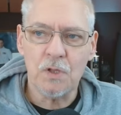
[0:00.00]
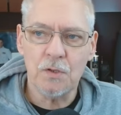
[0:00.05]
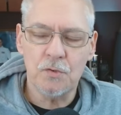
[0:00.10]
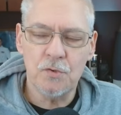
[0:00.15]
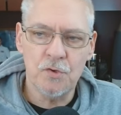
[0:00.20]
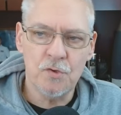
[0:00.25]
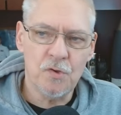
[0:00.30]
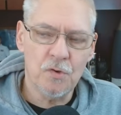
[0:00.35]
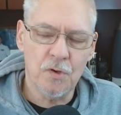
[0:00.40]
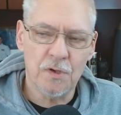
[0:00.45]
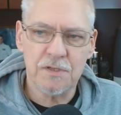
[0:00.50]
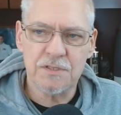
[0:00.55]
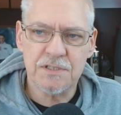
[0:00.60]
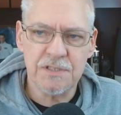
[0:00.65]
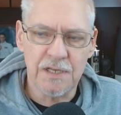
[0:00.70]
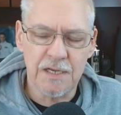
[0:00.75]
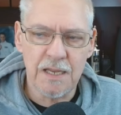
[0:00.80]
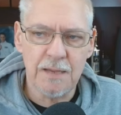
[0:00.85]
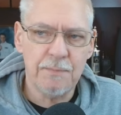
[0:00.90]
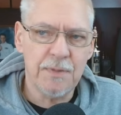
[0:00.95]
New York
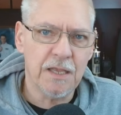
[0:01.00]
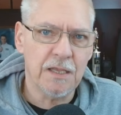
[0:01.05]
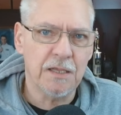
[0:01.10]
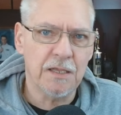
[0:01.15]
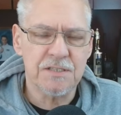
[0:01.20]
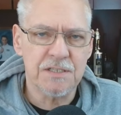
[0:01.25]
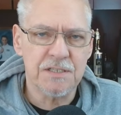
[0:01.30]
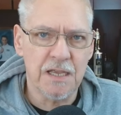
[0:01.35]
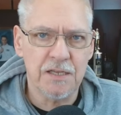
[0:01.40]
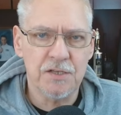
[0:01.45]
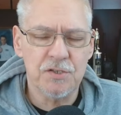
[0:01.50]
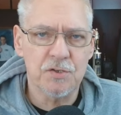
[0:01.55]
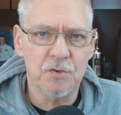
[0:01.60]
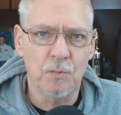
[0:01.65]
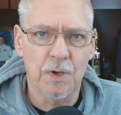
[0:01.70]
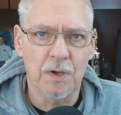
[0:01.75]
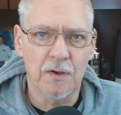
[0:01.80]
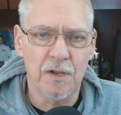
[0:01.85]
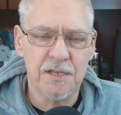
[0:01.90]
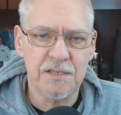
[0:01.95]
City being a
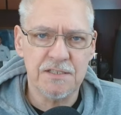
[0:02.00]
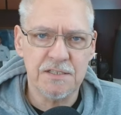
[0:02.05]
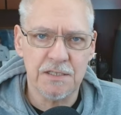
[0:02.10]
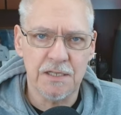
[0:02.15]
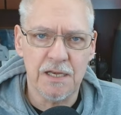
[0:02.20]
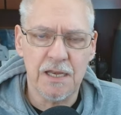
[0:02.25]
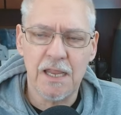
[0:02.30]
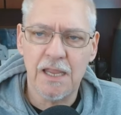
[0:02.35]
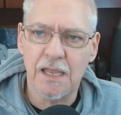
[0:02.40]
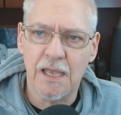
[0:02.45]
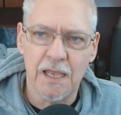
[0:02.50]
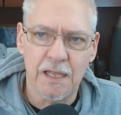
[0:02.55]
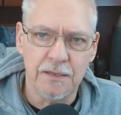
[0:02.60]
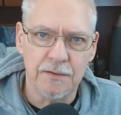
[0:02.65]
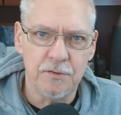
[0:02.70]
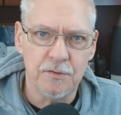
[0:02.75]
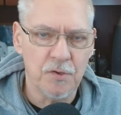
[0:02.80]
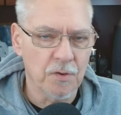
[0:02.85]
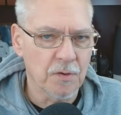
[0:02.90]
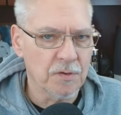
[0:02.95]
sanctuary city
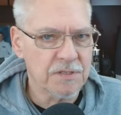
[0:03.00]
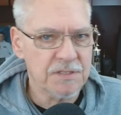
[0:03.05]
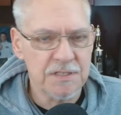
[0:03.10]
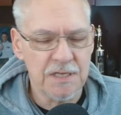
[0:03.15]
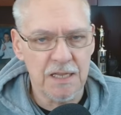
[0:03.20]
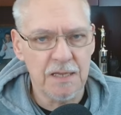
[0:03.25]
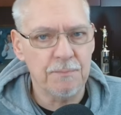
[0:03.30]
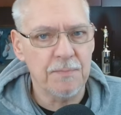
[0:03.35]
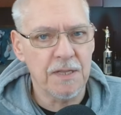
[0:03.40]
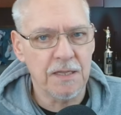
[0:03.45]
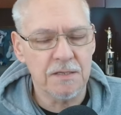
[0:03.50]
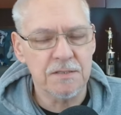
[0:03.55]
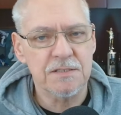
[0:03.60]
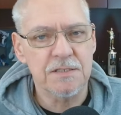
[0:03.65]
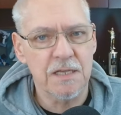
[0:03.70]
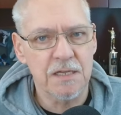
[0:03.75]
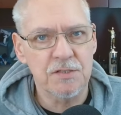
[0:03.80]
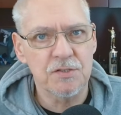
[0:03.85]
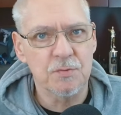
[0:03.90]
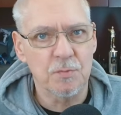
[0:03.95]
and New York State being a
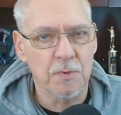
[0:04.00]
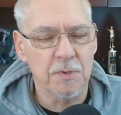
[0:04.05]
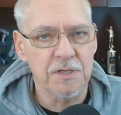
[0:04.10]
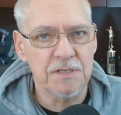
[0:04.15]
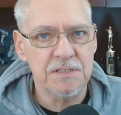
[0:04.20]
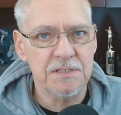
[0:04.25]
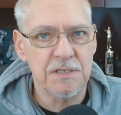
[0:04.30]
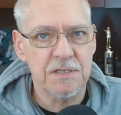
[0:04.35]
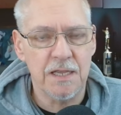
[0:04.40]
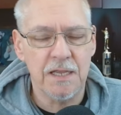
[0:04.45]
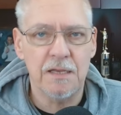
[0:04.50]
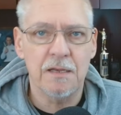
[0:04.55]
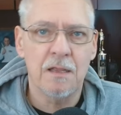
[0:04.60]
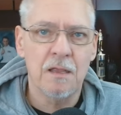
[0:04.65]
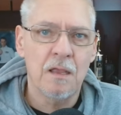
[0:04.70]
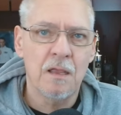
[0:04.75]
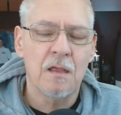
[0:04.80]
sanctuary state